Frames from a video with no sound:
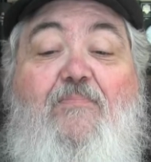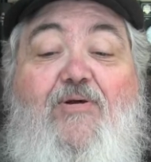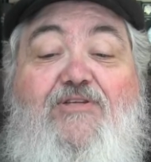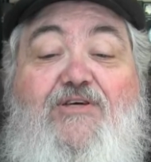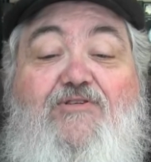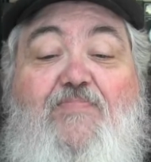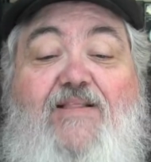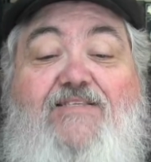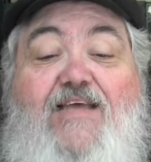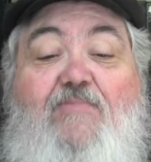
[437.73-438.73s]
Produced
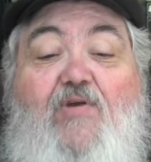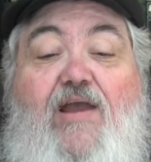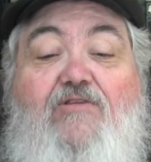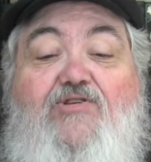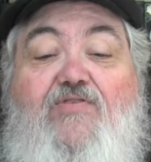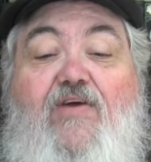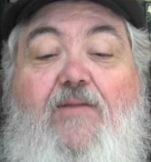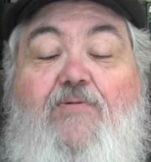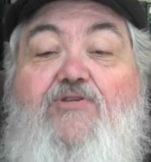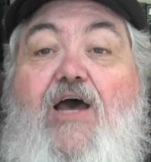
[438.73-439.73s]
by the same creators and
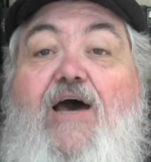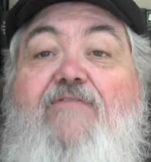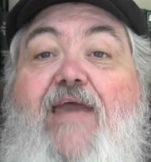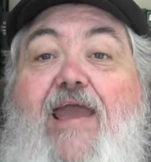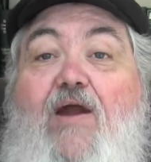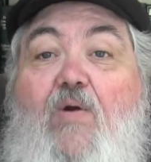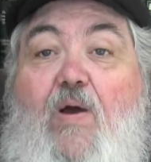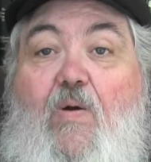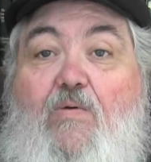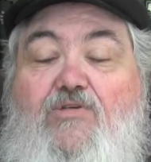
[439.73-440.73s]
developers of Arrow.